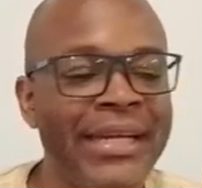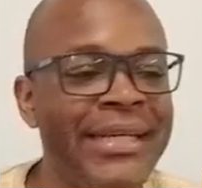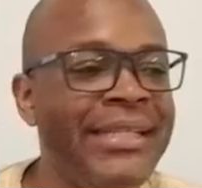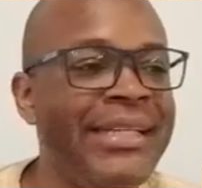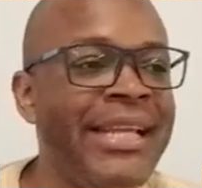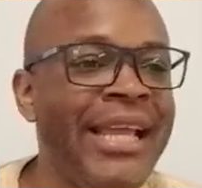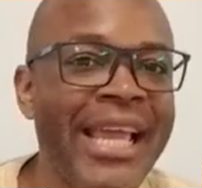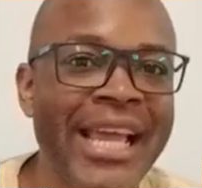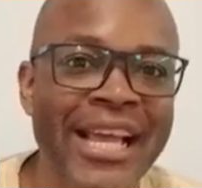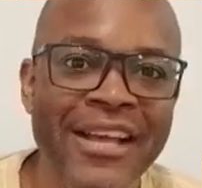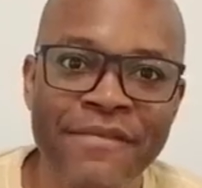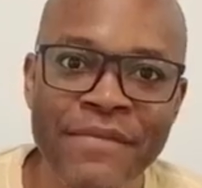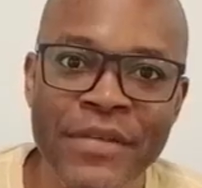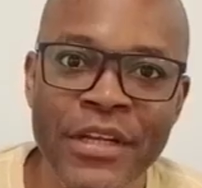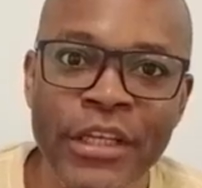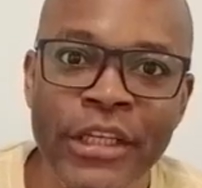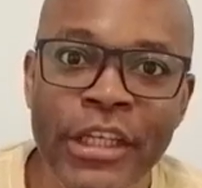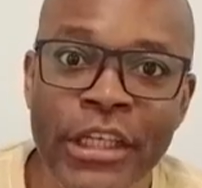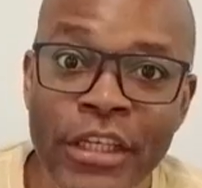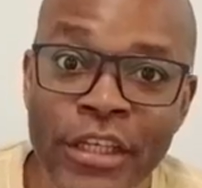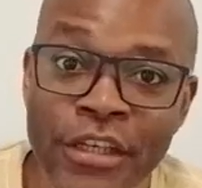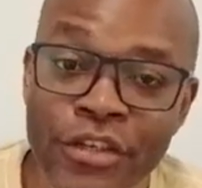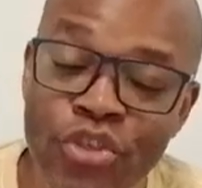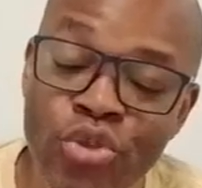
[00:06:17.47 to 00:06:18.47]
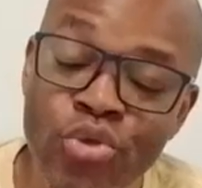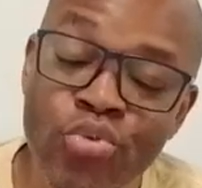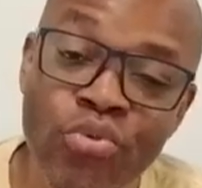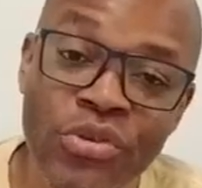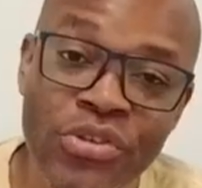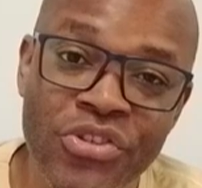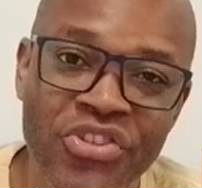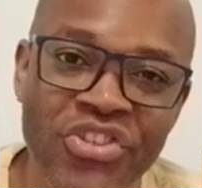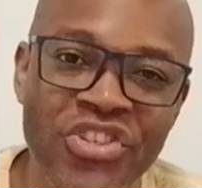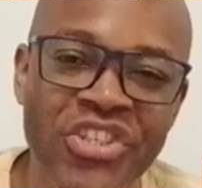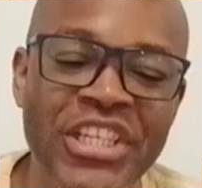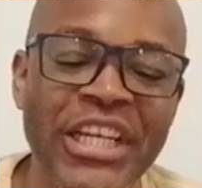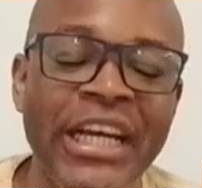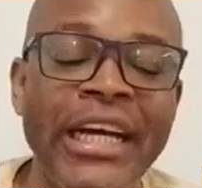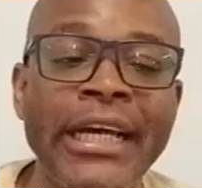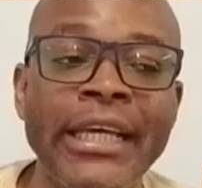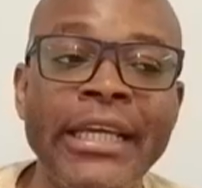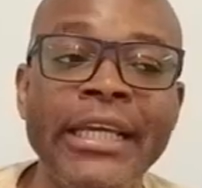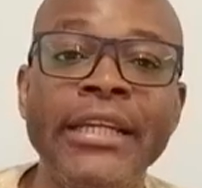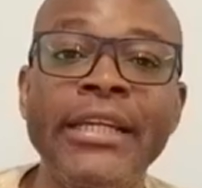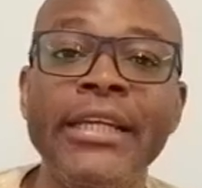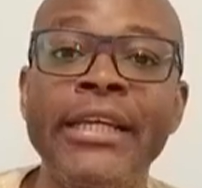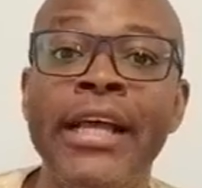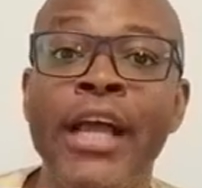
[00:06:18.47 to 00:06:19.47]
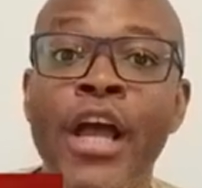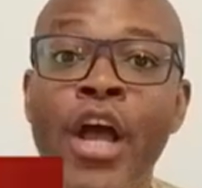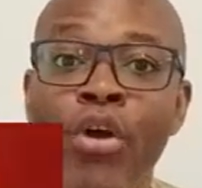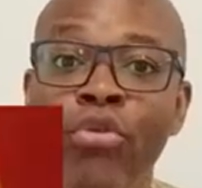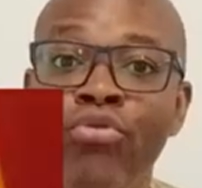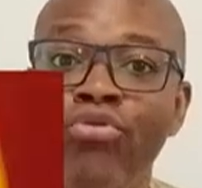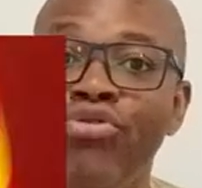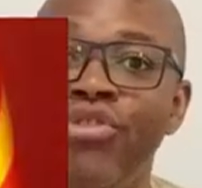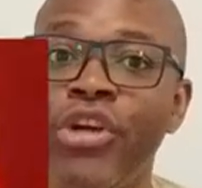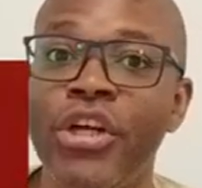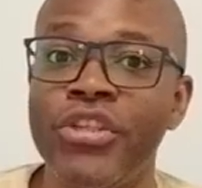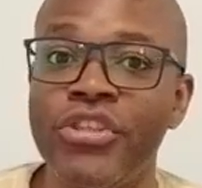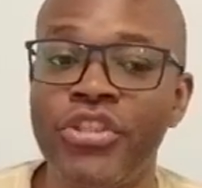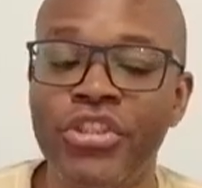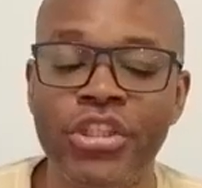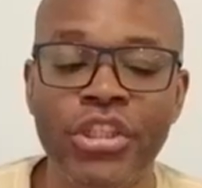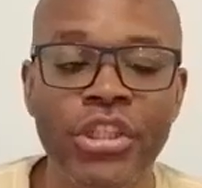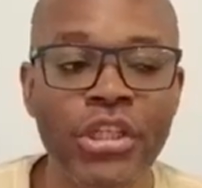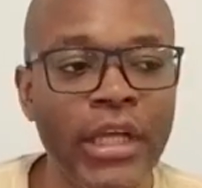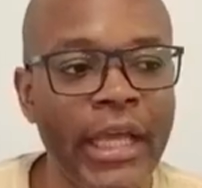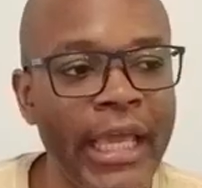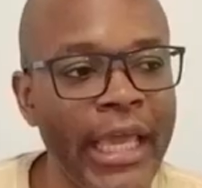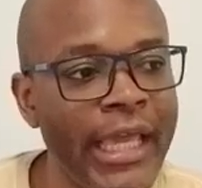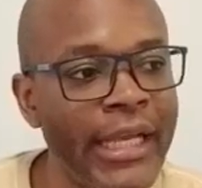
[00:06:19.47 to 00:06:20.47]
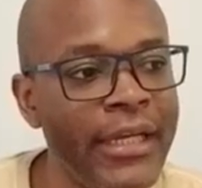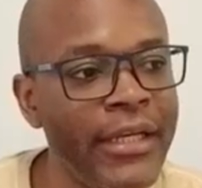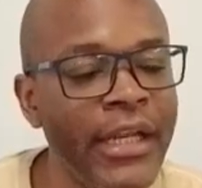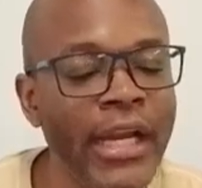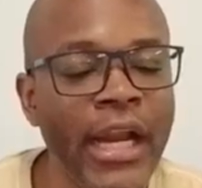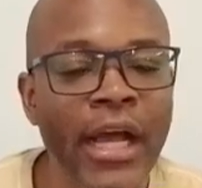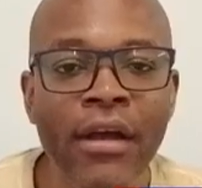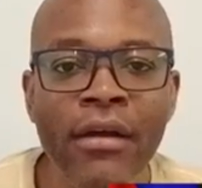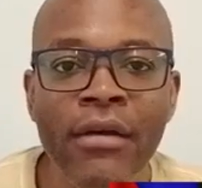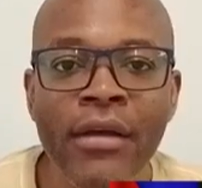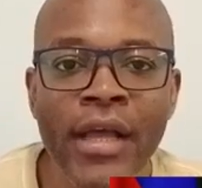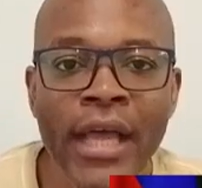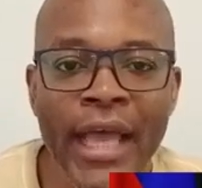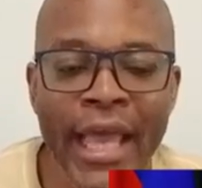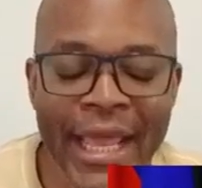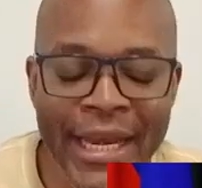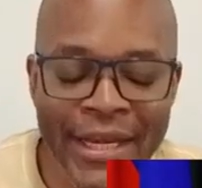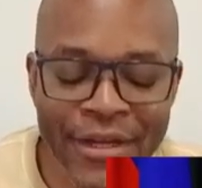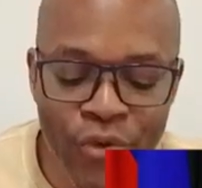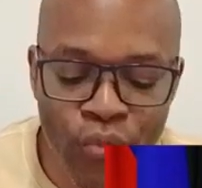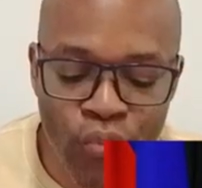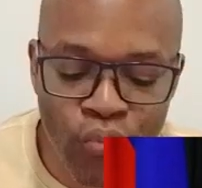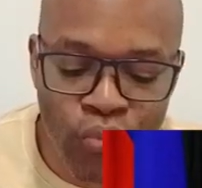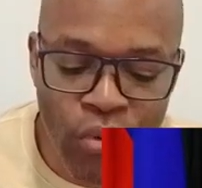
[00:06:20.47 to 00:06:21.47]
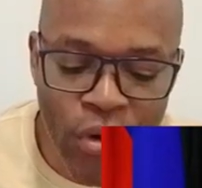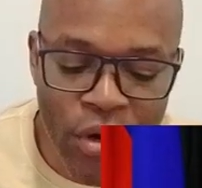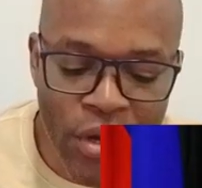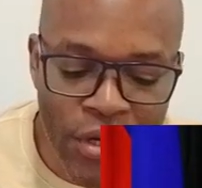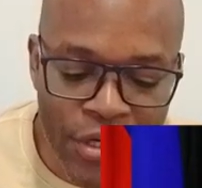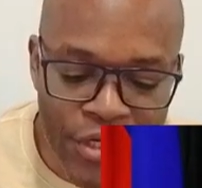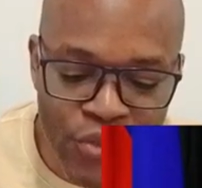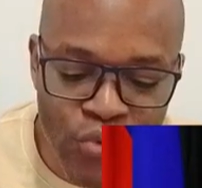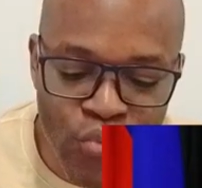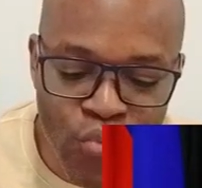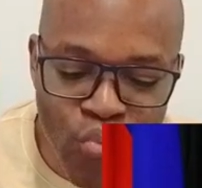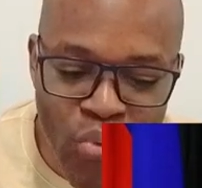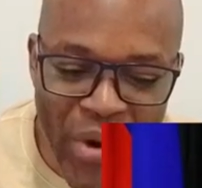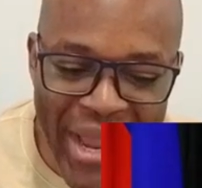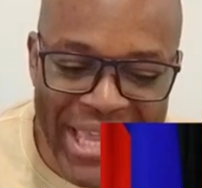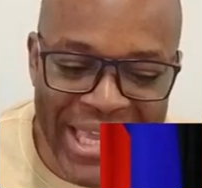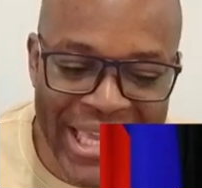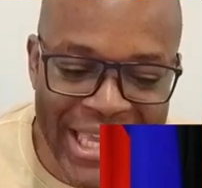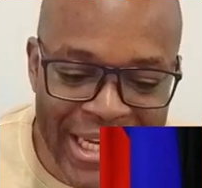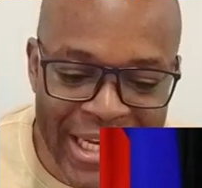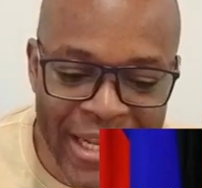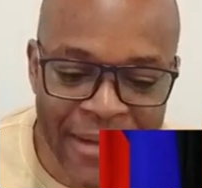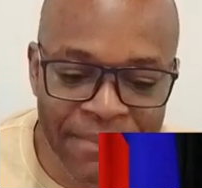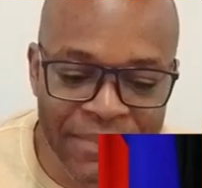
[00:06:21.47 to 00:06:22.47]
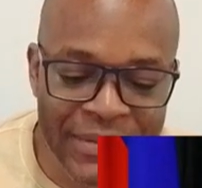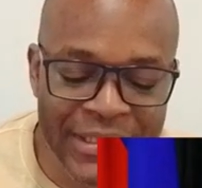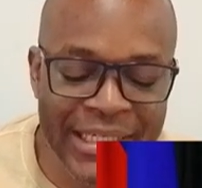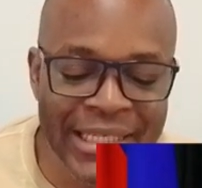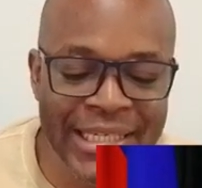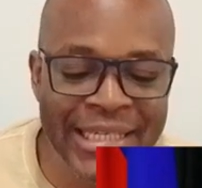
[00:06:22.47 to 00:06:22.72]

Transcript: They have been looking towards China, Russia, and you know, and the world is waking up to